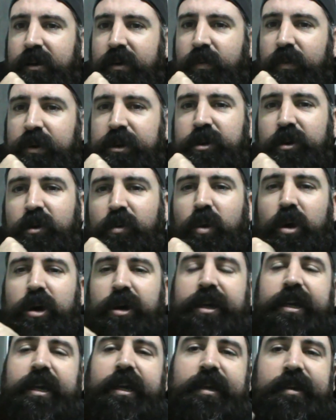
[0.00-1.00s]
When you're
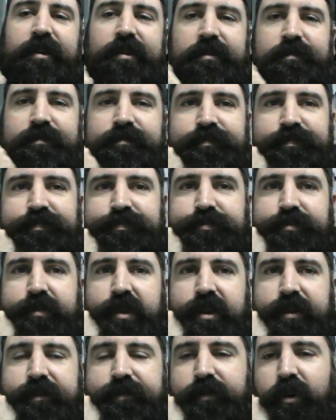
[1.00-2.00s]
working
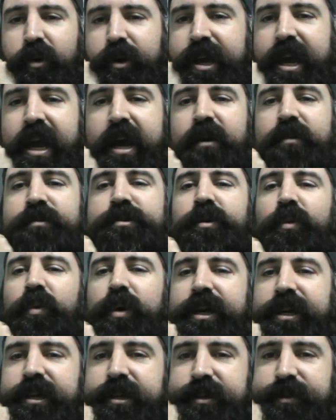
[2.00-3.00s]
40 hours a
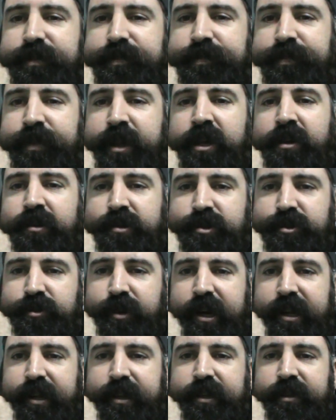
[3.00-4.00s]
week in
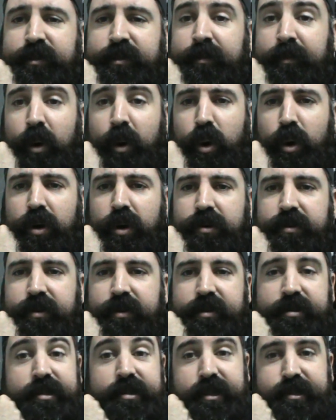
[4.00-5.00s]
Australia or more,
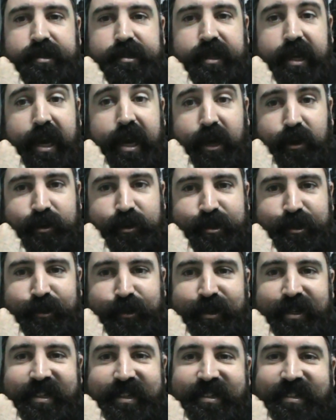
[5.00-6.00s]
60 hours a
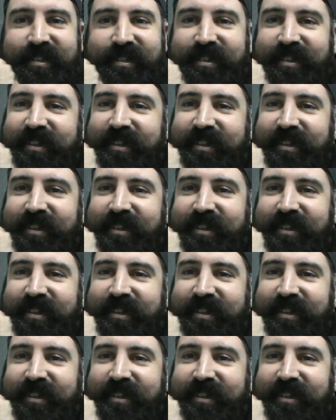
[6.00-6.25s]
week,